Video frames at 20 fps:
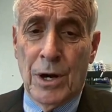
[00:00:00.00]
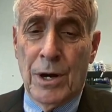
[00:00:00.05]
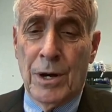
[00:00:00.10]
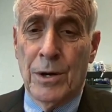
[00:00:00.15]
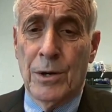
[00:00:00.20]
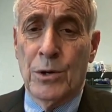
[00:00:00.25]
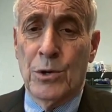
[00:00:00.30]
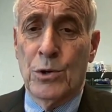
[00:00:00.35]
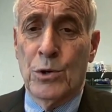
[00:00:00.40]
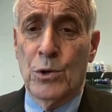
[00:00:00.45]

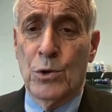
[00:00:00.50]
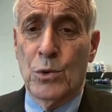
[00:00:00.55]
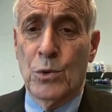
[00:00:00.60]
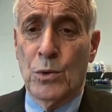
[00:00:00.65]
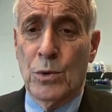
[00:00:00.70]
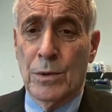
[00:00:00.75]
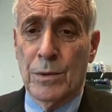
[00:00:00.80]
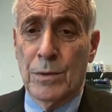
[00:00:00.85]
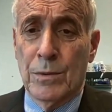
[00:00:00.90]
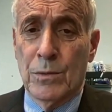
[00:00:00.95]

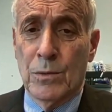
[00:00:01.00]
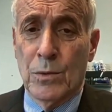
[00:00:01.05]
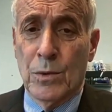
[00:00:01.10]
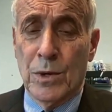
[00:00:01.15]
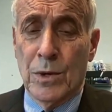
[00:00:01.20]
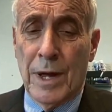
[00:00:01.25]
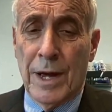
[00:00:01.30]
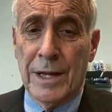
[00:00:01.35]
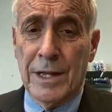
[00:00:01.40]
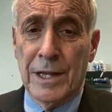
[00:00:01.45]
who
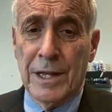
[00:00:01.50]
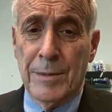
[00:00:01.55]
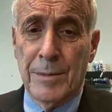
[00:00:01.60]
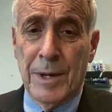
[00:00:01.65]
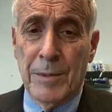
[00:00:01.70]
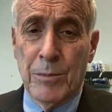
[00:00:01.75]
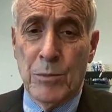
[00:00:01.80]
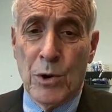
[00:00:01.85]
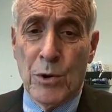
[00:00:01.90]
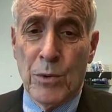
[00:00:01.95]
will likely
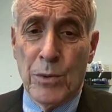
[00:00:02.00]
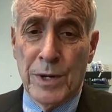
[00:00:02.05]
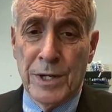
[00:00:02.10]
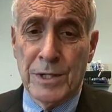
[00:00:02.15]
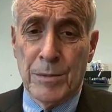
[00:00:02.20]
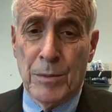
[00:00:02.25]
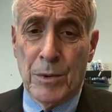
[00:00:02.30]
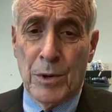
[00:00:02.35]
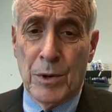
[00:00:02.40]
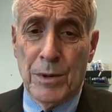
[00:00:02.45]
be more
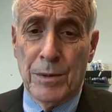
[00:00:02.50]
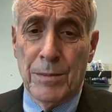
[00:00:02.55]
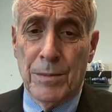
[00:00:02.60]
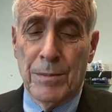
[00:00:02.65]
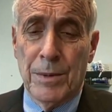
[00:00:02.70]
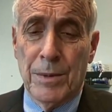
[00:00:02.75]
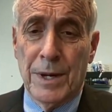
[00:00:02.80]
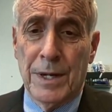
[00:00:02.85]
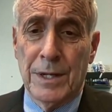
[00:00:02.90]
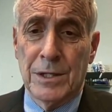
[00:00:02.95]

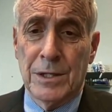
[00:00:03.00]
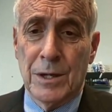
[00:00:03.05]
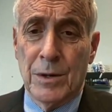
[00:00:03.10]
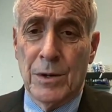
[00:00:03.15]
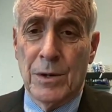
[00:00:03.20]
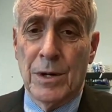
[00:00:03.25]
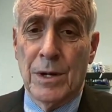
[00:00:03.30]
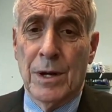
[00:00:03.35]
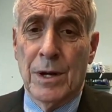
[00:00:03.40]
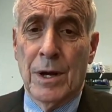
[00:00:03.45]
reasonable. But it's
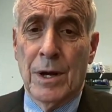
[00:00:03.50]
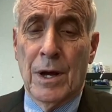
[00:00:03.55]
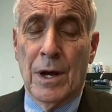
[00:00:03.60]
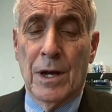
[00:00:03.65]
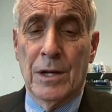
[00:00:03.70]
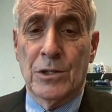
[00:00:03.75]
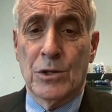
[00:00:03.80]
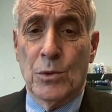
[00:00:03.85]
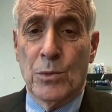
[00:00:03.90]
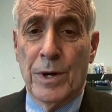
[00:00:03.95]
a
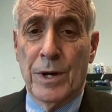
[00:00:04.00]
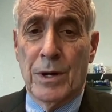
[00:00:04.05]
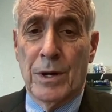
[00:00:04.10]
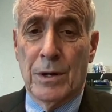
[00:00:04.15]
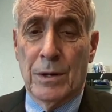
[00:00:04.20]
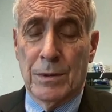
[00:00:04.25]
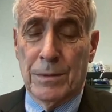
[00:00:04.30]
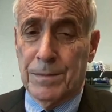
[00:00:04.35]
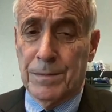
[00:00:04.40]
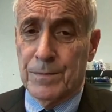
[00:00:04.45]

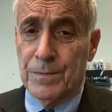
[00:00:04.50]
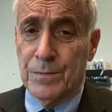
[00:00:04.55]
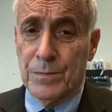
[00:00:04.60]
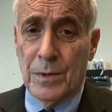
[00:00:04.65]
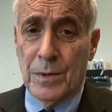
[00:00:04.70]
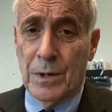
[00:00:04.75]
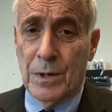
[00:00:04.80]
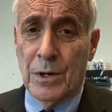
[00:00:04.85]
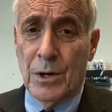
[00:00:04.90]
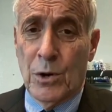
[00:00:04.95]
real,
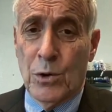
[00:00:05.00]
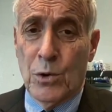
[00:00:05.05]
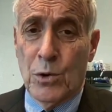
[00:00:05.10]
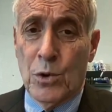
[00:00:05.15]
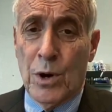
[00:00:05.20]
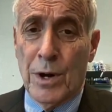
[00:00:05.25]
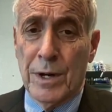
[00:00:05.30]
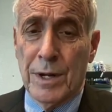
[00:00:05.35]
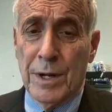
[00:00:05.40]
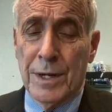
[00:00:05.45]

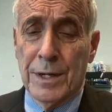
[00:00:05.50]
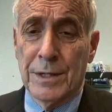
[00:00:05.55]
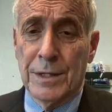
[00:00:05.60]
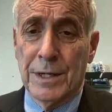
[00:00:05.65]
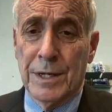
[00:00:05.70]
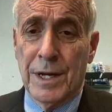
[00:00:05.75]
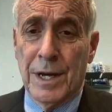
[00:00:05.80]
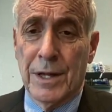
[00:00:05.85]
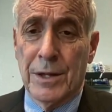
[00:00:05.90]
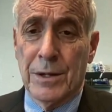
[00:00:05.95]
gauntlet
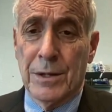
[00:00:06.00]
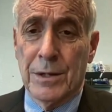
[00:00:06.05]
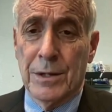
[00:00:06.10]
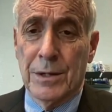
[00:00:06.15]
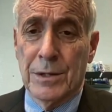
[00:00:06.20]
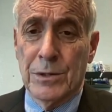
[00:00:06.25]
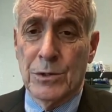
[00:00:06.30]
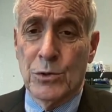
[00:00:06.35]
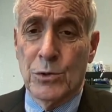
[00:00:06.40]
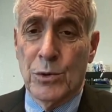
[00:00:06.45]
to get
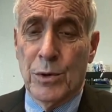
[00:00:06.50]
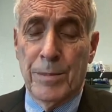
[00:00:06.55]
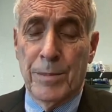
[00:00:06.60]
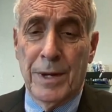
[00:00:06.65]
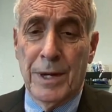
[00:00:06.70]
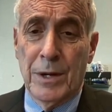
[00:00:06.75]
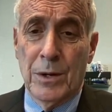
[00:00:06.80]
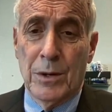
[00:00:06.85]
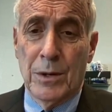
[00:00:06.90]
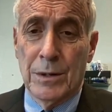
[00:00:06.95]
to
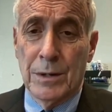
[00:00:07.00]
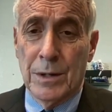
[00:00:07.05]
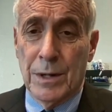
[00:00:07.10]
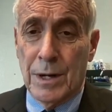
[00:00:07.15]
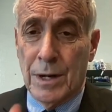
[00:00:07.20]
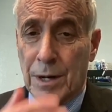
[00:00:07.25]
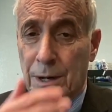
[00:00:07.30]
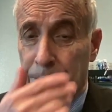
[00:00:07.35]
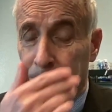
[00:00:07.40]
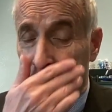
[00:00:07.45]
appeal.
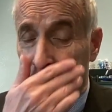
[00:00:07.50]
